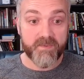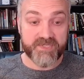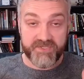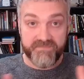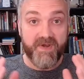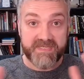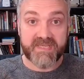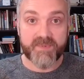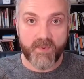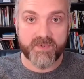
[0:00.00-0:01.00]
which is very
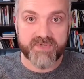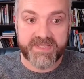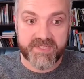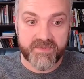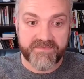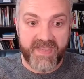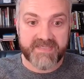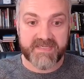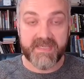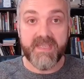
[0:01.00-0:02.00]
similar to what we're trying to do with
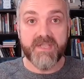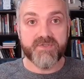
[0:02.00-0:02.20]
fasting.